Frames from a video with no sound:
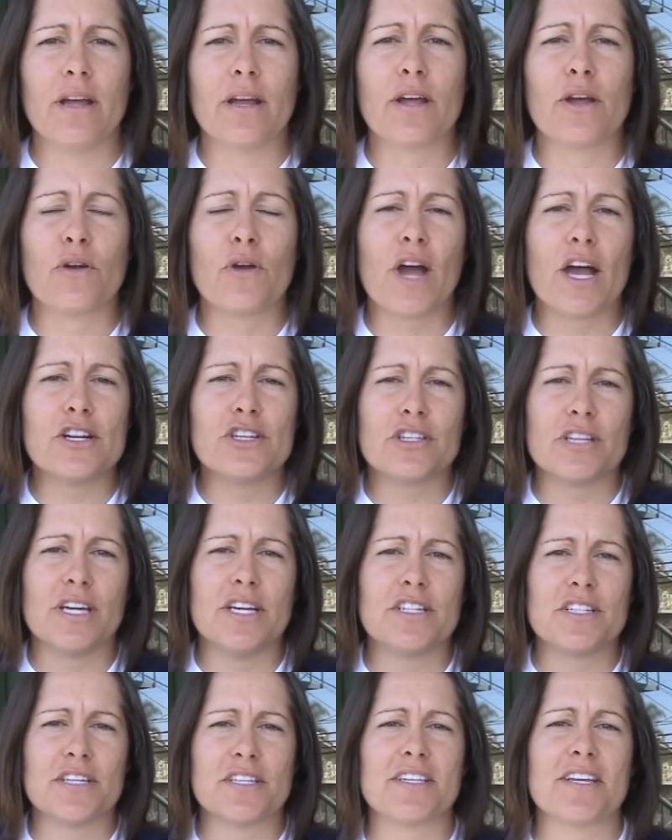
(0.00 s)

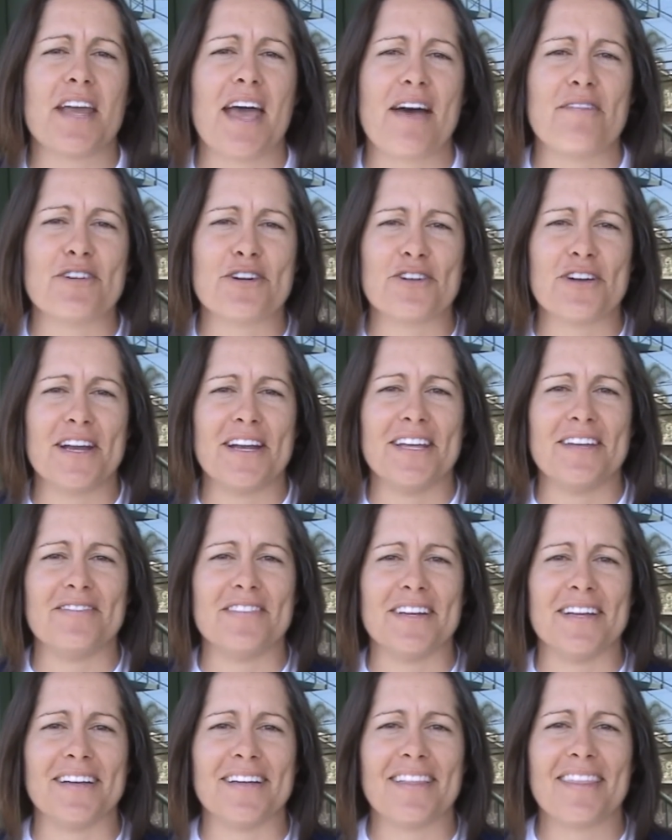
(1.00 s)
Congratulations and have a great
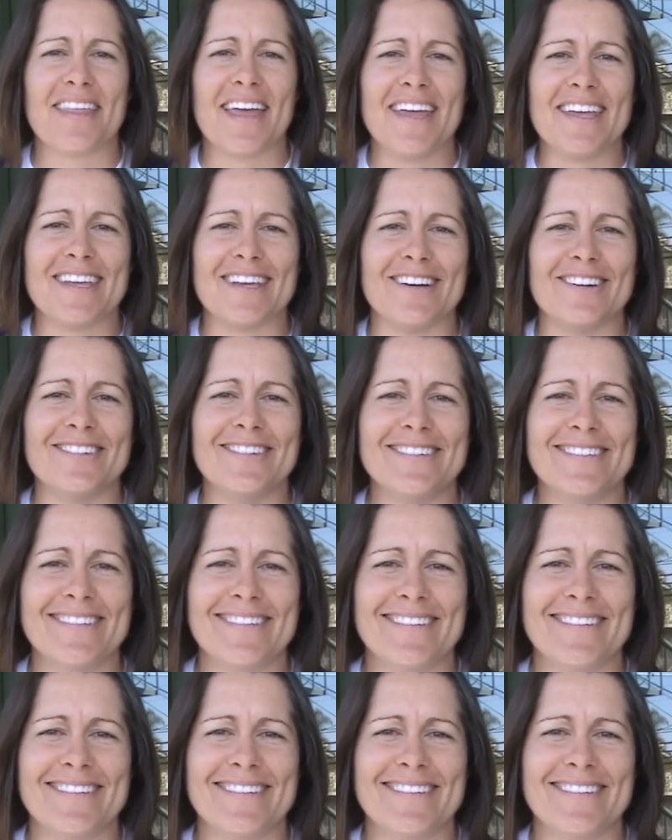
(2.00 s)
evening. Thank you.